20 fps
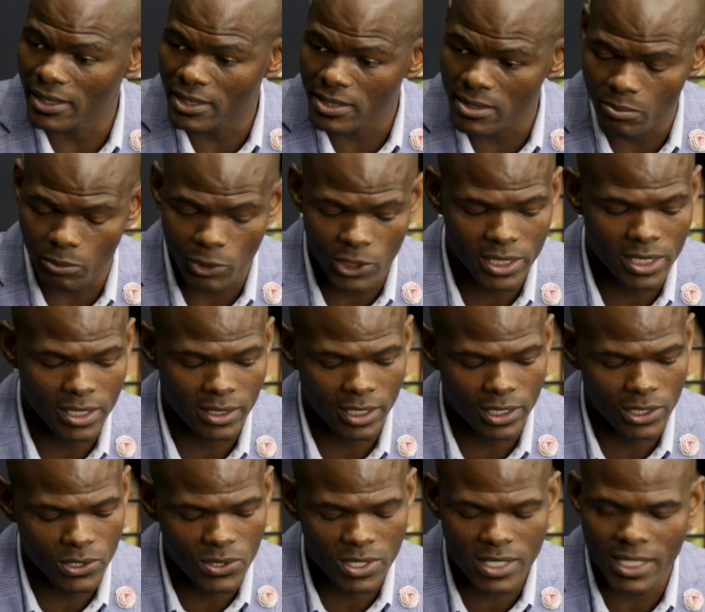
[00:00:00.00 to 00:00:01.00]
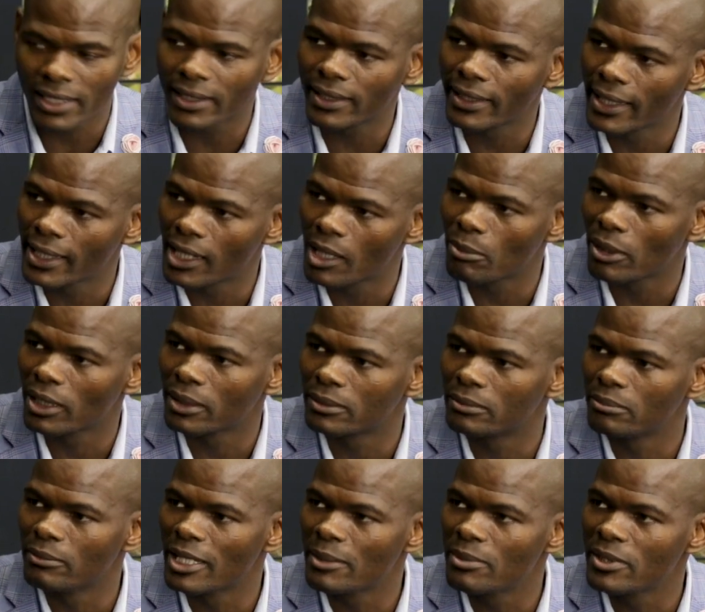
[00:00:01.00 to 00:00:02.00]
It is important that you start thinking
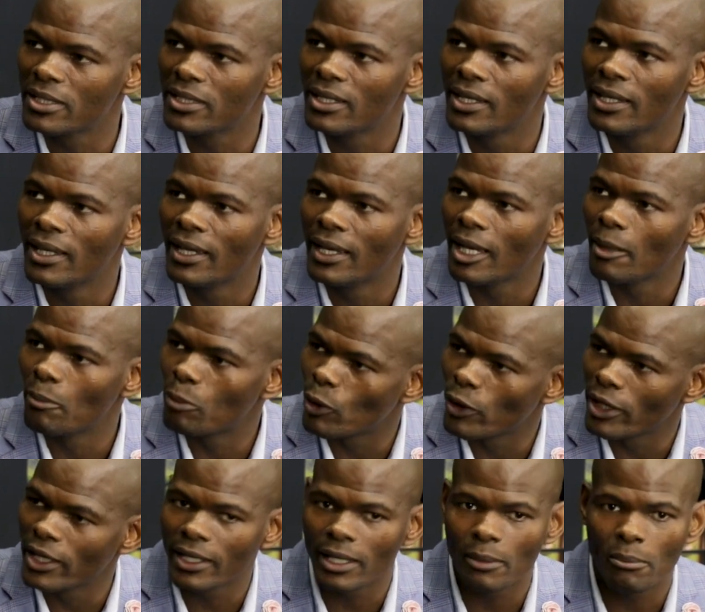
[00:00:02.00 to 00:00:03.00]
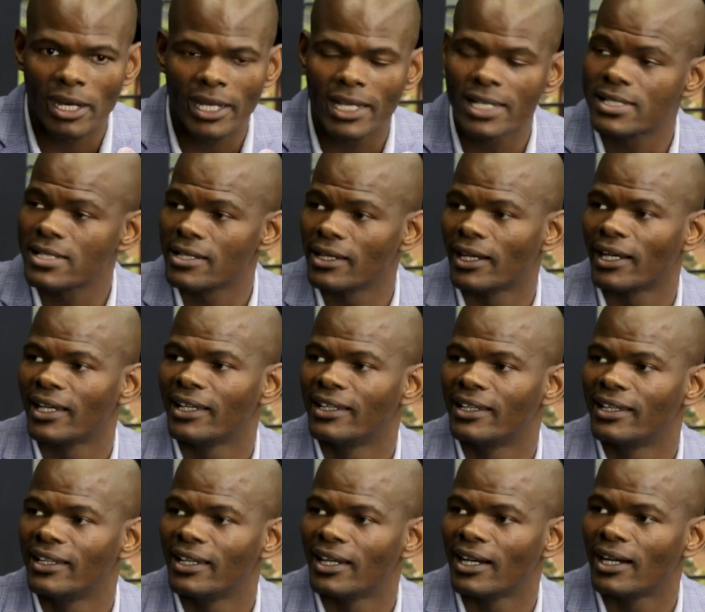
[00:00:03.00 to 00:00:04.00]
about maybe employing a marketing guy,
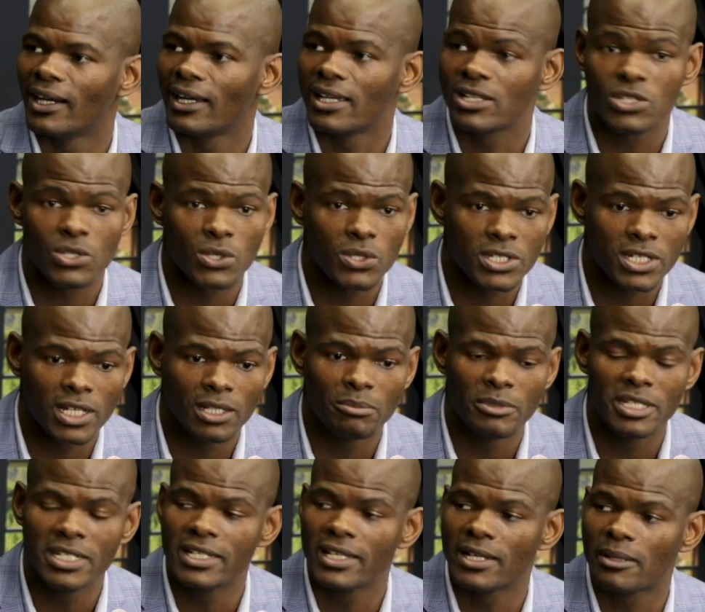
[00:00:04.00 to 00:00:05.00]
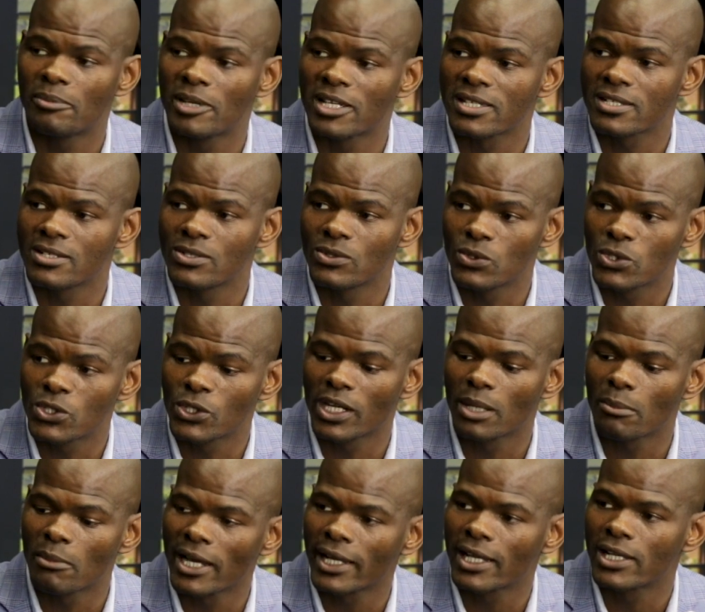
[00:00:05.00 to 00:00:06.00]
a social media person who's going
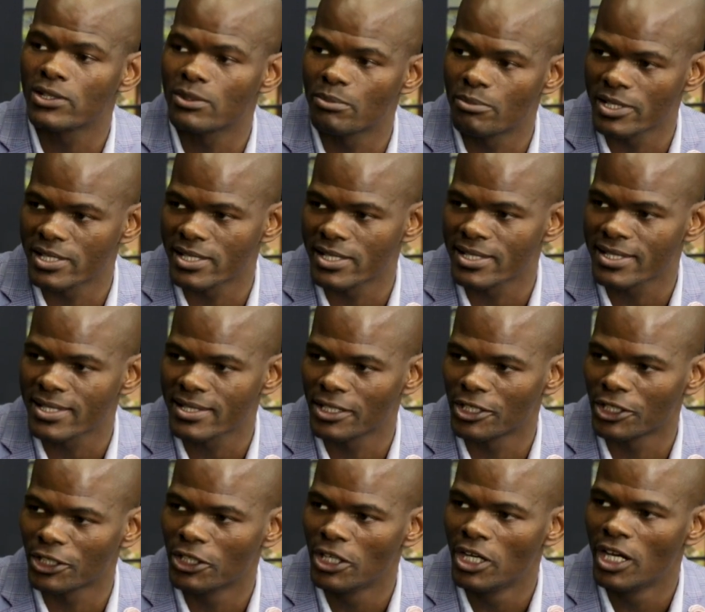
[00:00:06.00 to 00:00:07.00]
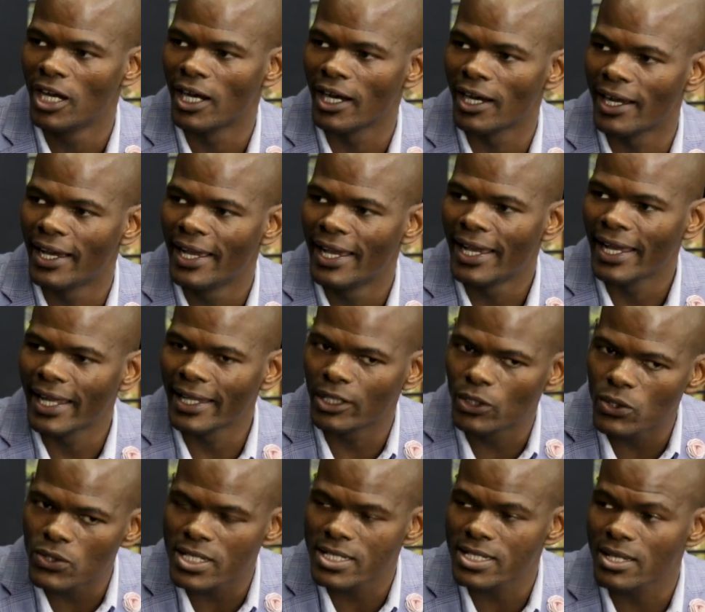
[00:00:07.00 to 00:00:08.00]
to market your business. You know, and
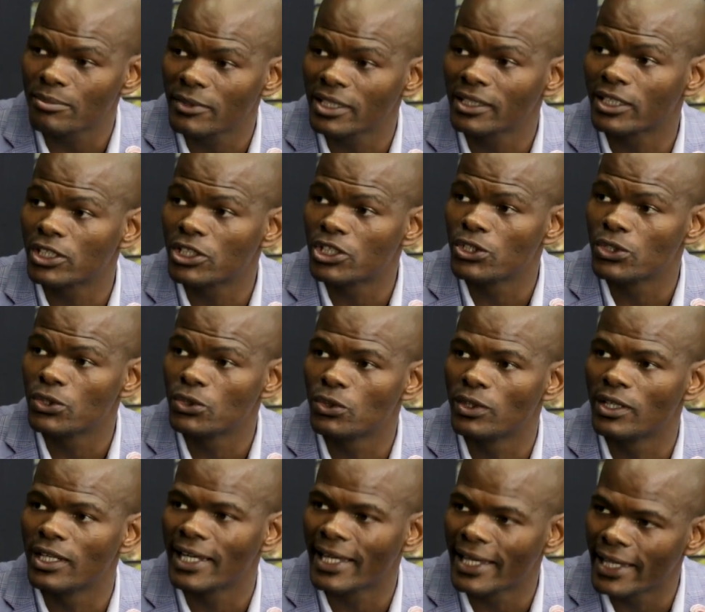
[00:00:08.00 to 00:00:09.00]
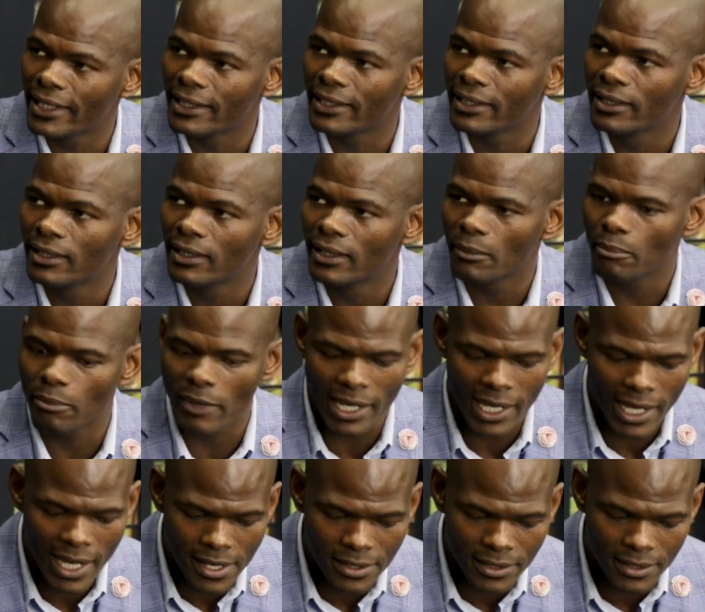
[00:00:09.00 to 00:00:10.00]
those are something that you learn by
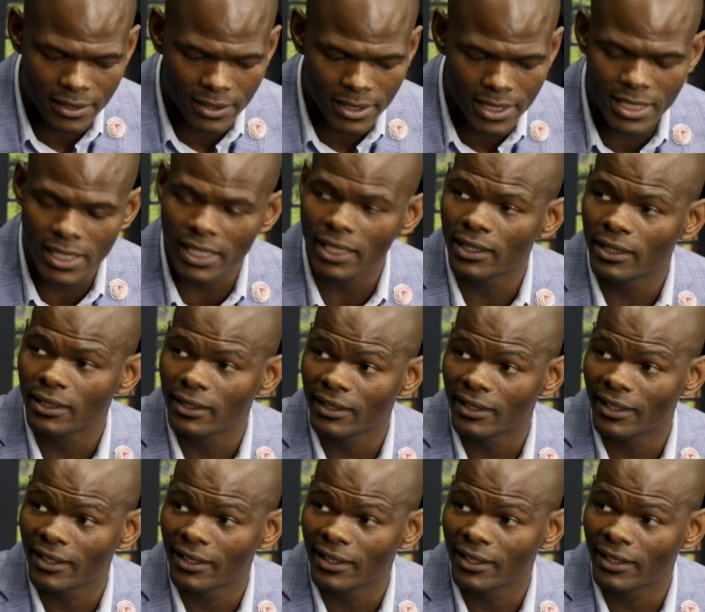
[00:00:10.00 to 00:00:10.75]
either reading,